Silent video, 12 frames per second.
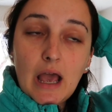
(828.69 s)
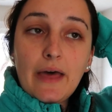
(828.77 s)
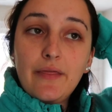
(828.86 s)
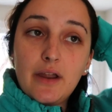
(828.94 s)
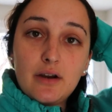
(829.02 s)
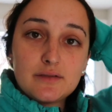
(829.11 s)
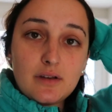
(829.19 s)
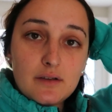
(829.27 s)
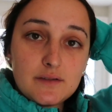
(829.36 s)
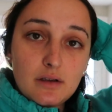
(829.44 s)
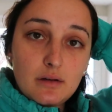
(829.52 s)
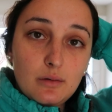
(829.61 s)
And there's
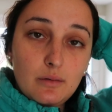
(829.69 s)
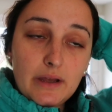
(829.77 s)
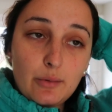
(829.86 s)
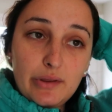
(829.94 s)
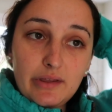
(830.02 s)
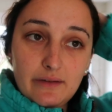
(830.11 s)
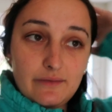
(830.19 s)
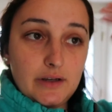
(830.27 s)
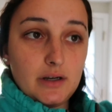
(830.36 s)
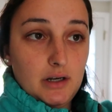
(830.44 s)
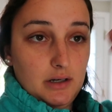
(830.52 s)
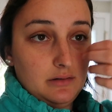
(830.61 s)
also like we live
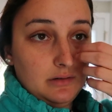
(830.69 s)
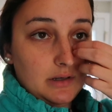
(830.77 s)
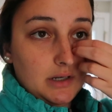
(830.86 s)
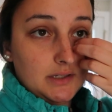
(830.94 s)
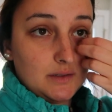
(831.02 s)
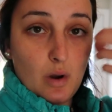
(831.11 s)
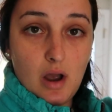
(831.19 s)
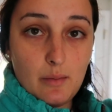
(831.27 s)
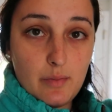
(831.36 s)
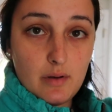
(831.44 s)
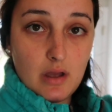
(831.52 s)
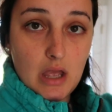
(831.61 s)
near a
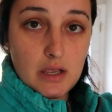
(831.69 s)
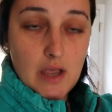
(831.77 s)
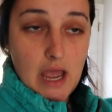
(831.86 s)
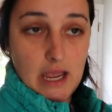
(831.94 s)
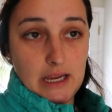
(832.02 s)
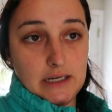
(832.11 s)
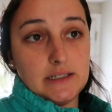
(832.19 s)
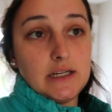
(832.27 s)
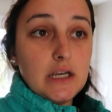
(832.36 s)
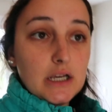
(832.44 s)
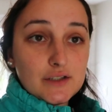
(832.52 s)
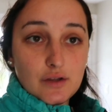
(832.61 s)
swamp and
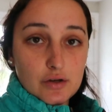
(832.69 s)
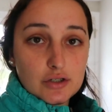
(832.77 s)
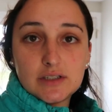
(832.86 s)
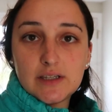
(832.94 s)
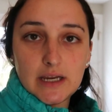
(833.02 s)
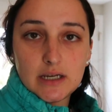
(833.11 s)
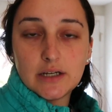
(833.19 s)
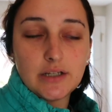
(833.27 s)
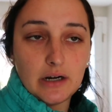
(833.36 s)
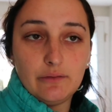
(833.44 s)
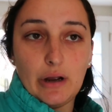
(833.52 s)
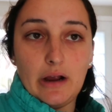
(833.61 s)
so there's just like a
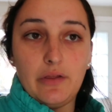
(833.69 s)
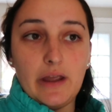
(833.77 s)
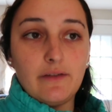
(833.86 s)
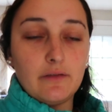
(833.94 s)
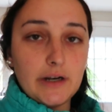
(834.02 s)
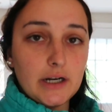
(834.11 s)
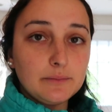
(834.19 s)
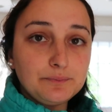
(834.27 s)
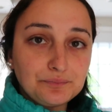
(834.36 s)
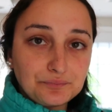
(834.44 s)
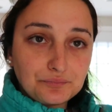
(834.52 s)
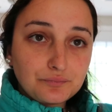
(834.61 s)
ton of wildlife over here.